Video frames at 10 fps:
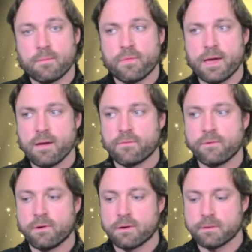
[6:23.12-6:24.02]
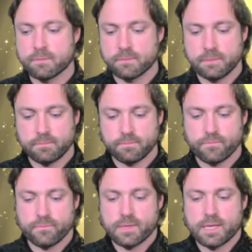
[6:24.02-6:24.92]
Therefore,
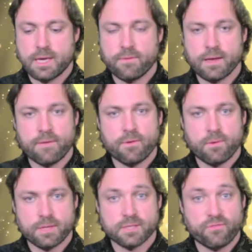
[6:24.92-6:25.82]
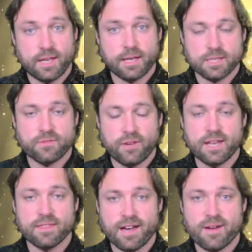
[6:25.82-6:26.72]
giving everyone this
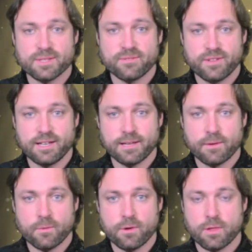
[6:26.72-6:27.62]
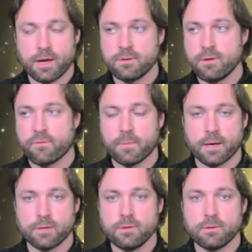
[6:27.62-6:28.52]
feeling that I was feeling, which I knew
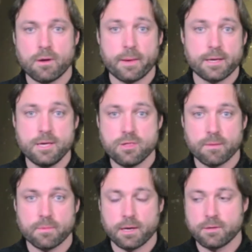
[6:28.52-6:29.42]
I knew a lot about Egypt.